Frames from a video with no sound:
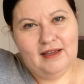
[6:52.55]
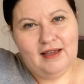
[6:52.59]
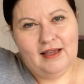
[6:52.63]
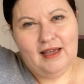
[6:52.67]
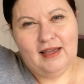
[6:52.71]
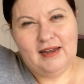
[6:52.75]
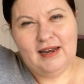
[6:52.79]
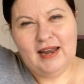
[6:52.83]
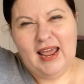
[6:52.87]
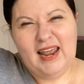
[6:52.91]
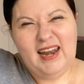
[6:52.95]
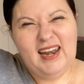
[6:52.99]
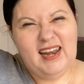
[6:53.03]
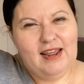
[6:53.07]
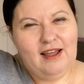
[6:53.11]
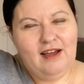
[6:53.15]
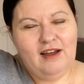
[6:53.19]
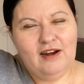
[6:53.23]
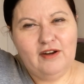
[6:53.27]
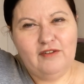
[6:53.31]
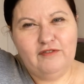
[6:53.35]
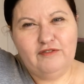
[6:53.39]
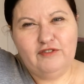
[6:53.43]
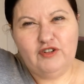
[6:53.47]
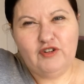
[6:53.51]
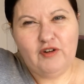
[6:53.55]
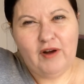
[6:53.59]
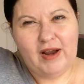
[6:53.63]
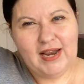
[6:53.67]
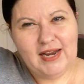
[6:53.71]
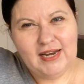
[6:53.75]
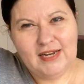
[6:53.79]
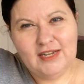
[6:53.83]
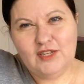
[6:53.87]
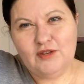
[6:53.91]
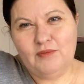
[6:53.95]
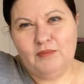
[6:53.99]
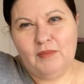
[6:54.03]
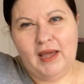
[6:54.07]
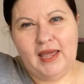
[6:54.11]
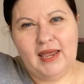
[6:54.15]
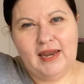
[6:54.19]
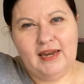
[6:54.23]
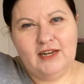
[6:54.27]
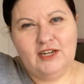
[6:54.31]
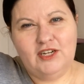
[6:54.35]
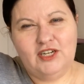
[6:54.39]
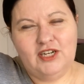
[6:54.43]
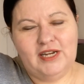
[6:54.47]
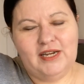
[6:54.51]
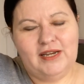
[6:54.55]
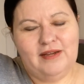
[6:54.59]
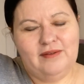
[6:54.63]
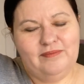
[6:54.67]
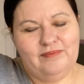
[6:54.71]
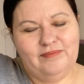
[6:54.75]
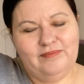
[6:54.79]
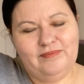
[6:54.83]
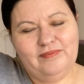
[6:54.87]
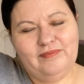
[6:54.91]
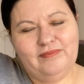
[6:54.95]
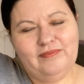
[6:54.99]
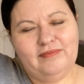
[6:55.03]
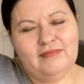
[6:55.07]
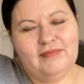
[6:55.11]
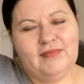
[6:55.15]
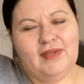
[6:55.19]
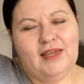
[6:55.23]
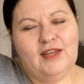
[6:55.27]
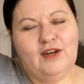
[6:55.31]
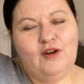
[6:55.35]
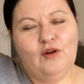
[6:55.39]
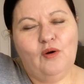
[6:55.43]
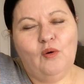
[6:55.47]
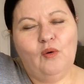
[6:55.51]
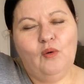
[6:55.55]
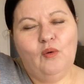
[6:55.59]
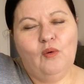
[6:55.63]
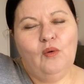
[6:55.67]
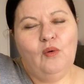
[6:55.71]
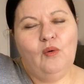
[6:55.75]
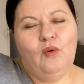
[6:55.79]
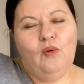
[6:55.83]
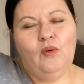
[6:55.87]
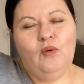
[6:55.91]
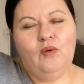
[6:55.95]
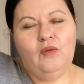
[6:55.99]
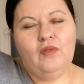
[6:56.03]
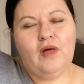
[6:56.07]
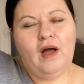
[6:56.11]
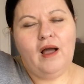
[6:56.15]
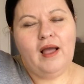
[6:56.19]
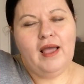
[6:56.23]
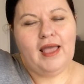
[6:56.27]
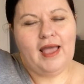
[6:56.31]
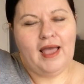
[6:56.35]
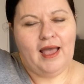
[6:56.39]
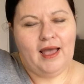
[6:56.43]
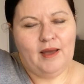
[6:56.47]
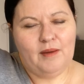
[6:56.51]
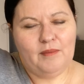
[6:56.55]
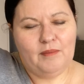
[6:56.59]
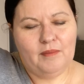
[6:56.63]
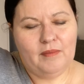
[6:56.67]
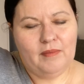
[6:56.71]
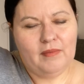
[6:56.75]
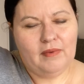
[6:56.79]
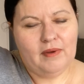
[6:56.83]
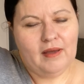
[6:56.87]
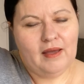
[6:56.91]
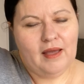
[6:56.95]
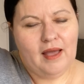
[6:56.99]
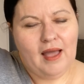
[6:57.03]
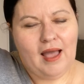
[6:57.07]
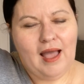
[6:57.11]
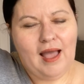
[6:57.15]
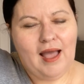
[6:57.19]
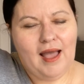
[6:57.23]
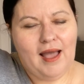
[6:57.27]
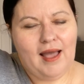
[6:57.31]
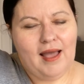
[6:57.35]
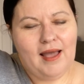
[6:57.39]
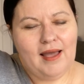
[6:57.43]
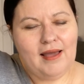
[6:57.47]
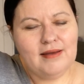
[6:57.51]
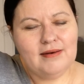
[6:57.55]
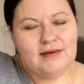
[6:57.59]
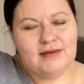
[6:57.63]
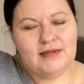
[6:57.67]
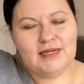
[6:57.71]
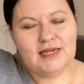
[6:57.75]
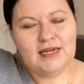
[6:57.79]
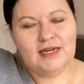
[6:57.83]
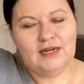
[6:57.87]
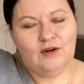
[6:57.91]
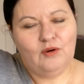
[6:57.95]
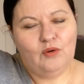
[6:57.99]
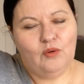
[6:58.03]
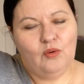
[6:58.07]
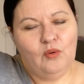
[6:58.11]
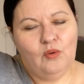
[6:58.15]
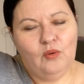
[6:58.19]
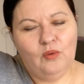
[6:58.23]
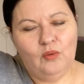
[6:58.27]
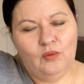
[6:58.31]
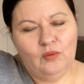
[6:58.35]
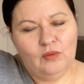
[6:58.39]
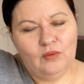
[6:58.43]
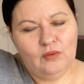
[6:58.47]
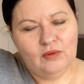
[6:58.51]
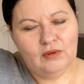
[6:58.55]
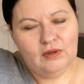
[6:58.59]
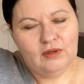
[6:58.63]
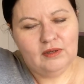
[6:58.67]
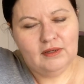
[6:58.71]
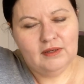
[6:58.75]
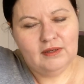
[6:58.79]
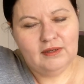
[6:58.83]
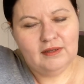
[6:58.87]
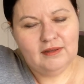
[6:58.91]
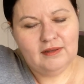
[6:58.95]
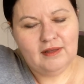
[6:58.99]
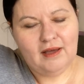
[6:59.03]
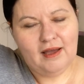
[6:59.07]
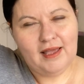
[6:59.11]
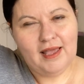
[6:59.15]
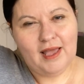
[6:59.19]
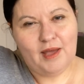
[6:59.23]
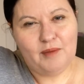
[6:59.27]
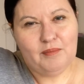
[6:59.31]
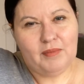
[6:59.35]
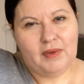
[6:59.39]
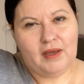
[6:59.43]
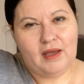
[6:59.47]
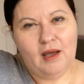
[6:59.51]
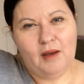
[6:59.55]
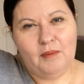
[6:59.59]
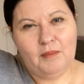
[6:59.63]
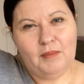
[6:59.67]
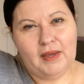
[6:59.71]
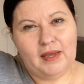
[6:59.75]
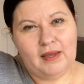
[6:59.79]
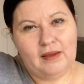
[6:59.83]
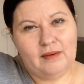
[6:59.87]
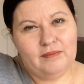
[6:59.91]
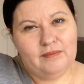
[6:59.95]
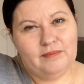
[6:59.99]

and any kind of drains on my energy in all that I am and in all that I am becoming.